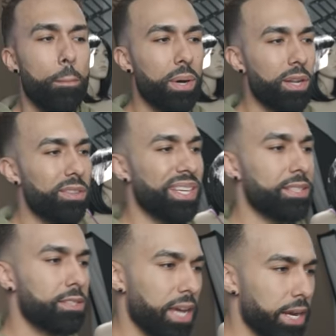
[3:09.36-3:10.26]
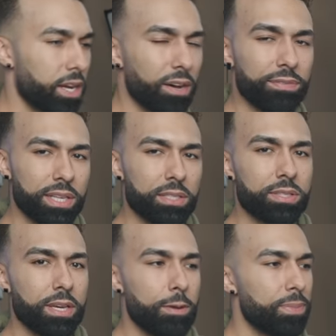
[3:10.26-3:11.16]
But the aesthetic of
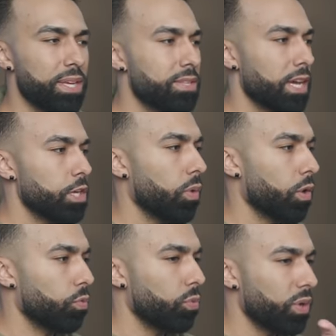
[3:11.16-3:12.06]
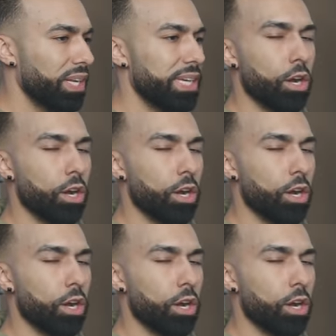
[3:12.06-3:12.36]
this is that you want really